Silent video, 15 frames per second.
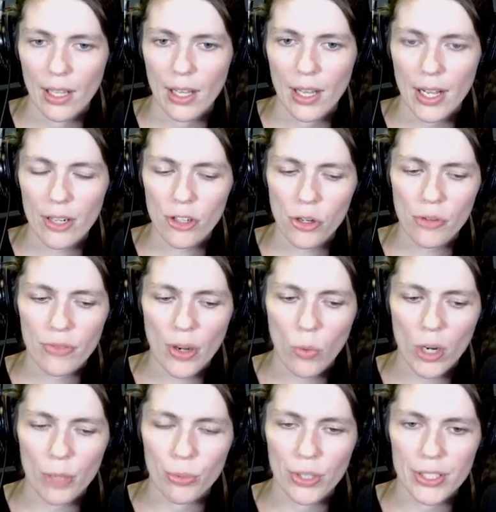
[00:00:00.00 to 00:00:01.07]
I don't know if I want
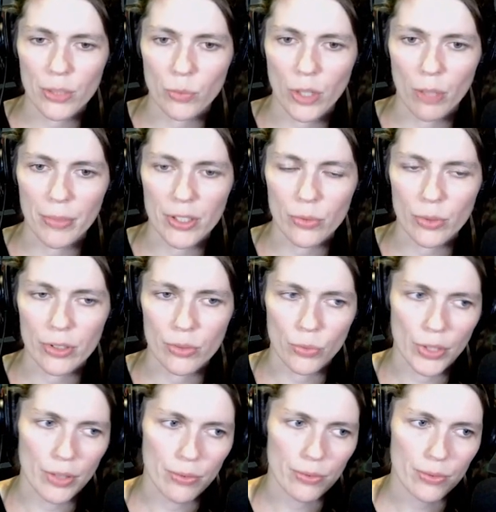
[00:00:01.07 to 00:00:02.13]
to Prison Realm this Risen
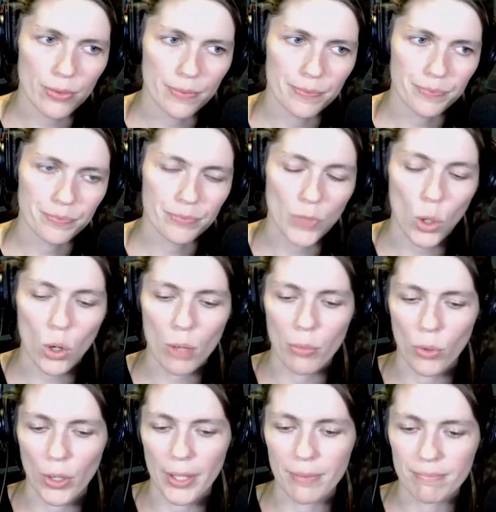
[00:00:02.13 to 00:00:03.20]
Reef. Oh
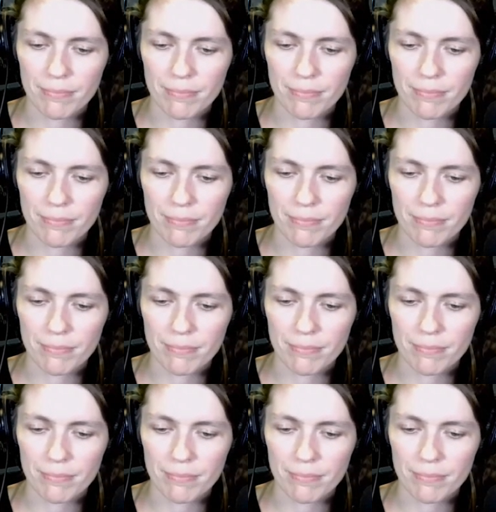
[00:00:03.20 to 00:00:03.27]
boy.